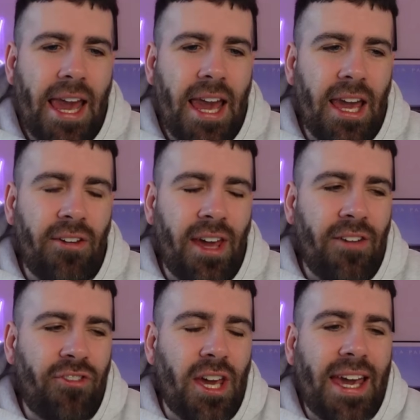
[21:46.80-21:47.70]

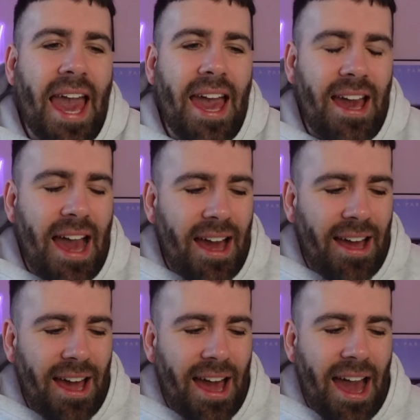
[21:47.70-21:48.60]
If you get
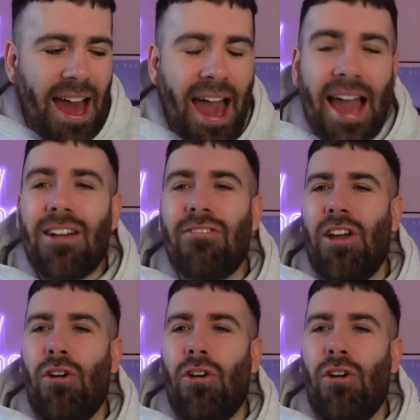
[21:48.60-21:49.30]
angry